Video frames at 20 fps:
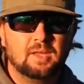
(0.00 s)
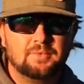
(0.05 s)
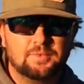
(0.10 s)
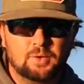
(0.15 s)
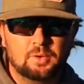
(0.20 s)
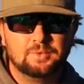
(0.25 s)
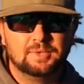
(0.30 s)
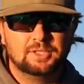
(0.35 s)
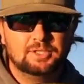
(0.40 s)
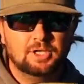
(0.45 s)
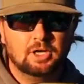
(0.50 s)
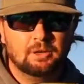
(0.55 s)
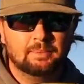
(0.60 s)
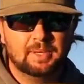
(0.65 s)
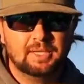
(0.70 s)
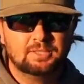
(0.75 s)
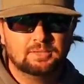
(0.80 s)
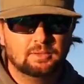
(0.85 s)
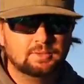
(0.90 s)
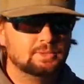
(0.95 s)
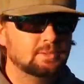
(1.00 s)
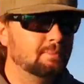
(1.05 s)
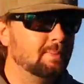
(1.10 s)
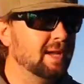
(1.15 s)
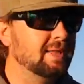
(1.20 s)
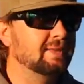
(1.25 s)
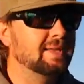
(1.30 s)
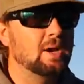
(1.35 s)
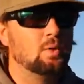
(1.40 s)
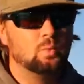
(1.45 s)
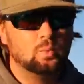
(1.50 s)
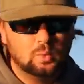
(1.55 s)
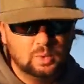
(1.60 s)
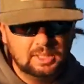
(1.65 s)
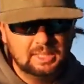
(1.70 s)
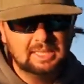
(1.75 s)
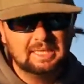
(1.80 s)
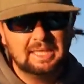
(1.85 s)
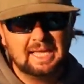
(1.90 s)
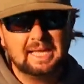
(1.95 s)
throwing the jerkbait. So it's a bait that I
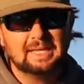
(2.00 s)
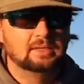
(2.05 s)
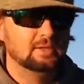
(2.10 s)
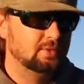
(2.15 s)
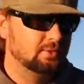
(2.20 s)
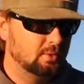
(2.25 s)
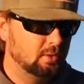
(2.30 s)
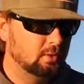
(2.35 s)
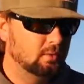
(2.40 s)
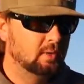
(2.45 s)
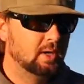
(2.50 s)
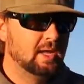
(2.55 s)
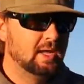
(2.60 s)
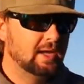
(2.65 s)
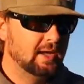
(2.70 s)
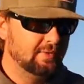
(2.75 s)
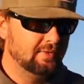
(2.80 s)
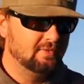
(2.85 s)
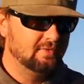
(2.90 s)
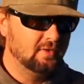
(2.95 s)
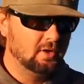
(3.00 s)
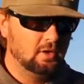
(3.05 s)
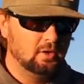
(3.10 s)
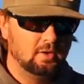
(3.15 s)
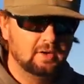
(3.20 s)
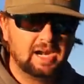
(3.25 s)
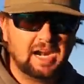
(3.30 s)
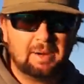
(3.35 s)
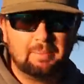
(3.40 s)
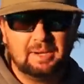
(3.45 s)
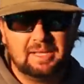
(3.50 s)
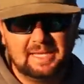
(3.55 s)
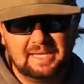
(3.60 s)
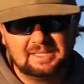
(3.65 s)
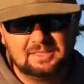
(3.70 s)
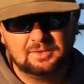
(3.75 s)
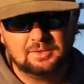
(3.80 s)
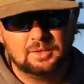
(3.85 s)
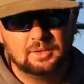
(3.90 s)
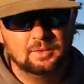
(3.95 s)
really like to throw in the fall. Everybody
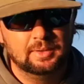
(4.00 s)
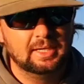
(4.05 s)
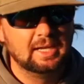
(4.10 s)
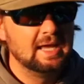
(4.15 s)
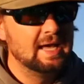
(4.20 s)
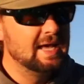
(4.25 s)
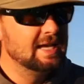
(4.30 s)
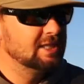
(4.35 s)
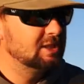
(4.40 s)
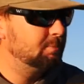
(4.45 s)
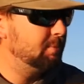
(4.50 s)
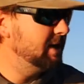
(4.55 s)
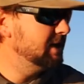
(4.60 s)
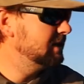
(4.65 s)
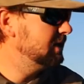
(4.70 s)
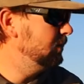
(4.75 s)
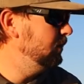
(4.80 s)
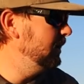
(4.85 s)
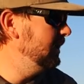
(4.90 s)
likes to throw it, especially